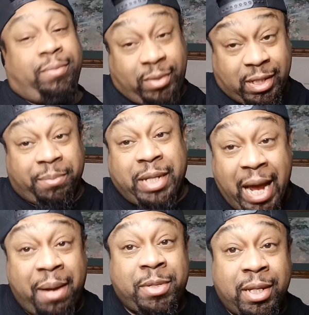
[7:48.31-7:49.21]

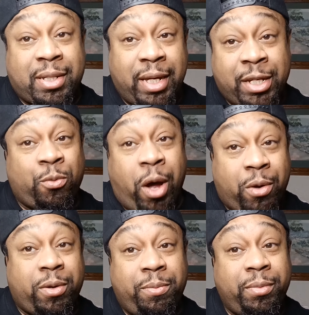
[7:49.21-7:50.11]
Sometimes it's
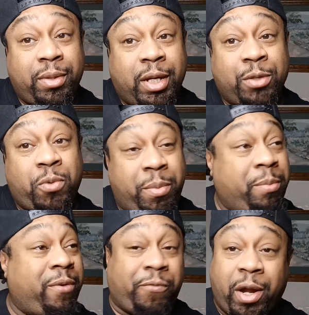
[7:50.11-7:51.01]
welcome because
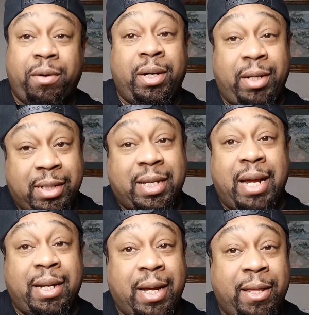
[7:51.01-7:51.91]
women be flirting and this,
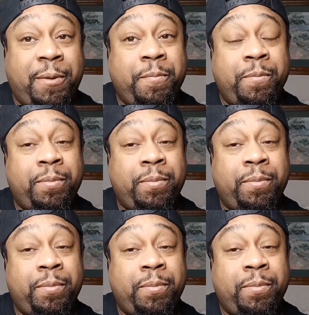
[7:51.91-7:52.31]
that, and the other.